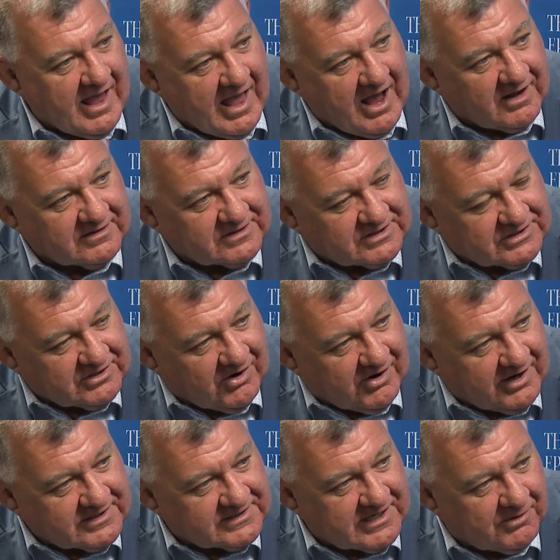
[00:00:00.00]

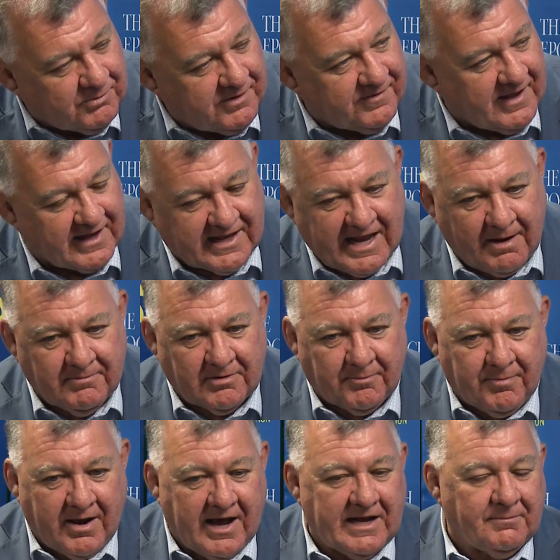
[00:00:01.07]
outside, so when they came to
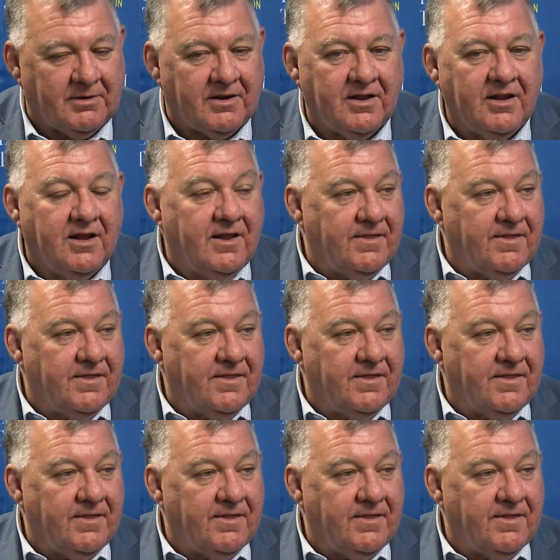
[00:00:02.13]
Parliament,